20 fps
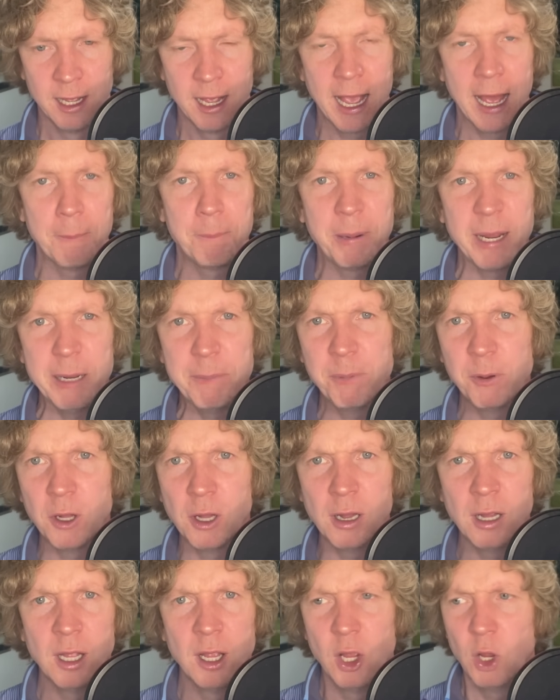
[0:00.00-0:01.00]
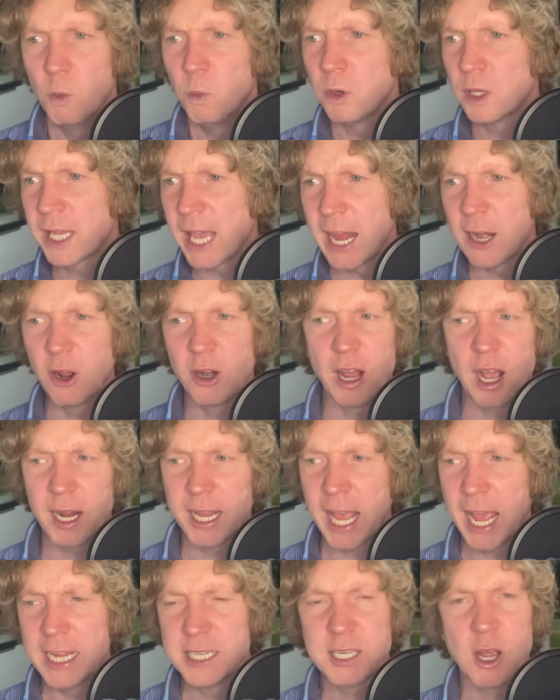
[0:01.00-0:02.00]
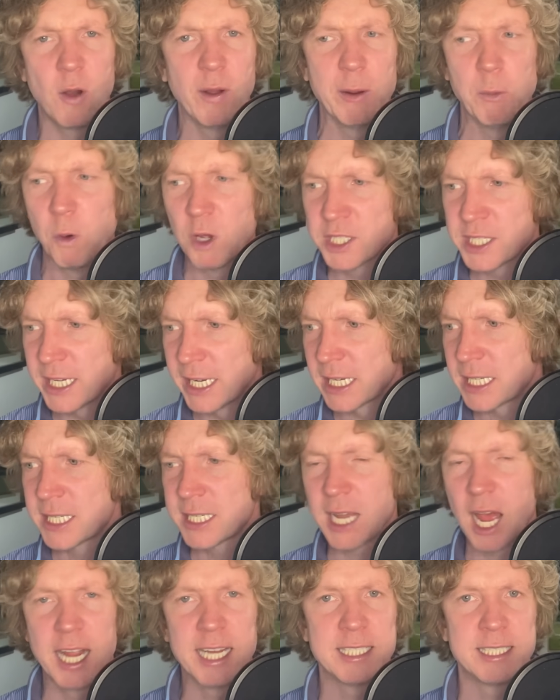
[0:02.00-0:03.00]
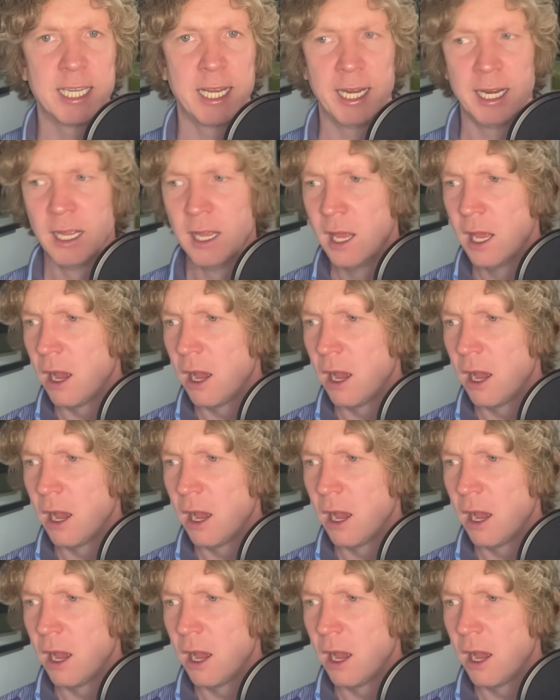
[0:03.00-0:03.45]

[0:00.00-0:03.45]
And people will get on our case. Oh, it wasn't exciting.